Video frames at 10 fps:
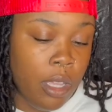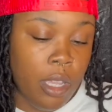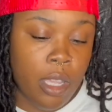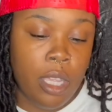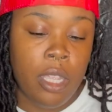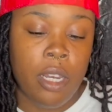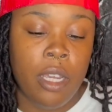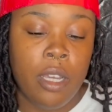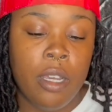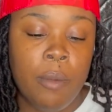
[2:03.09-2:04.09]
And
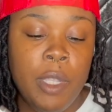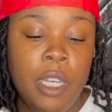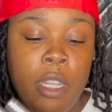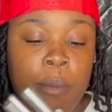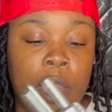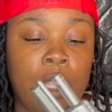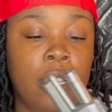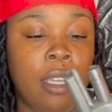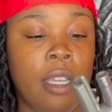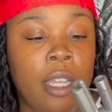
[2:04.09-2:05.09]
it didn't make the
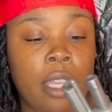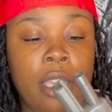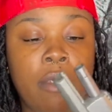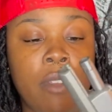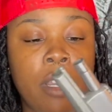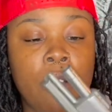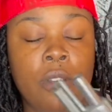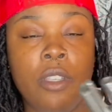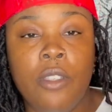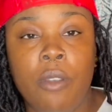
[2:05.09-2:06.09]
cut, even though
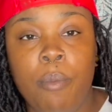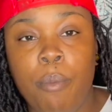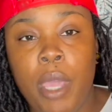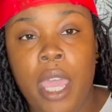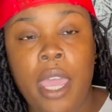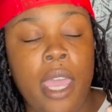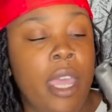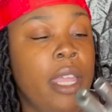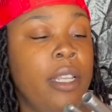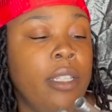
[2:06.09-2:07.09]
this is a
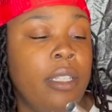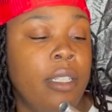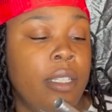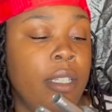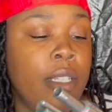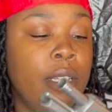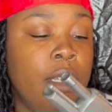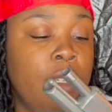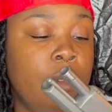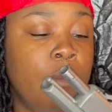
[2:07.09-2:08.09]
bad
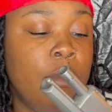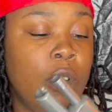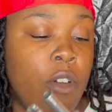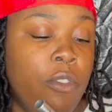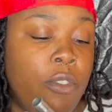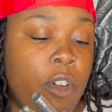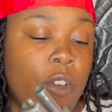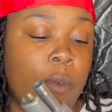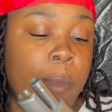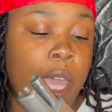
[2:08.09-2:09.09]
mofo,
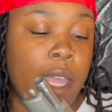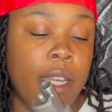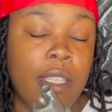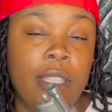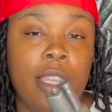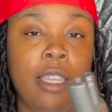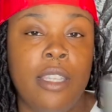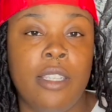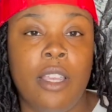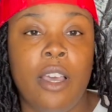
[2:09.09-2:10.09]
man. This thing
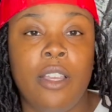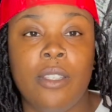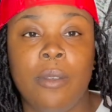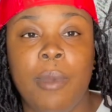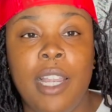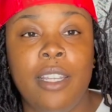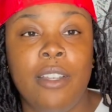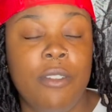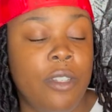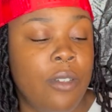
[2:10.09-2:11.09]
is awesome. I love
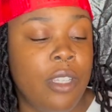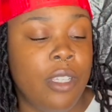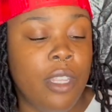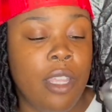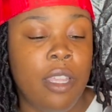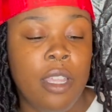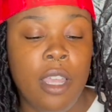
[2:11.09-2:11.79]
shooting this thing.